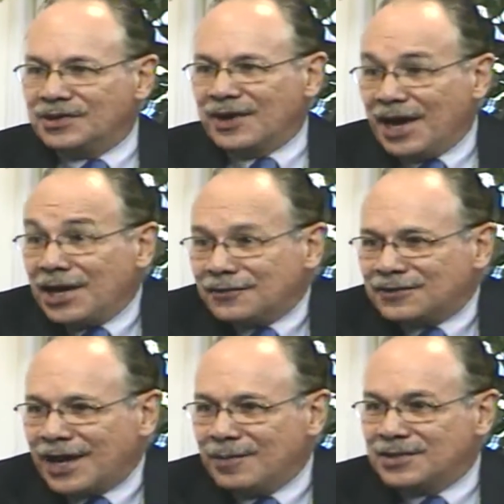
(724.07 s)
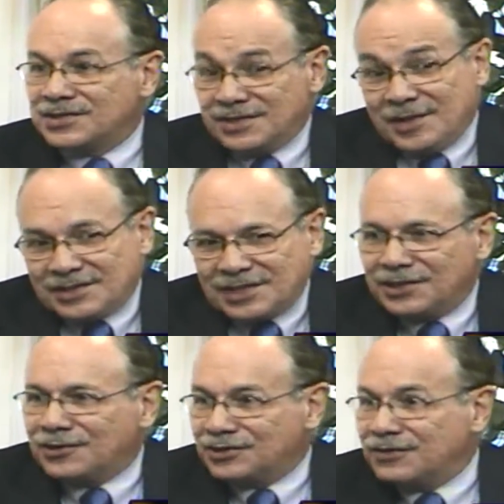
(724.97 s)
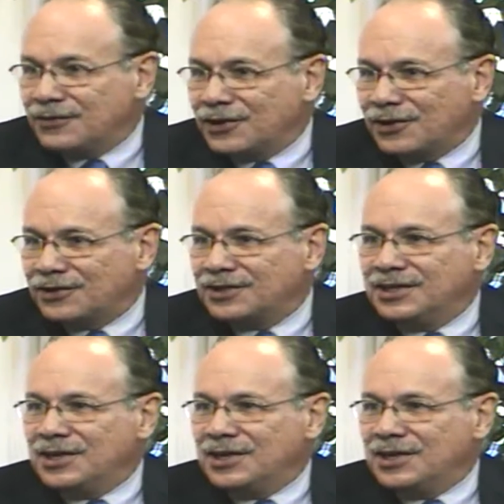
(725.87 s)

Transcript: you know ahead of time it's it's a little difficult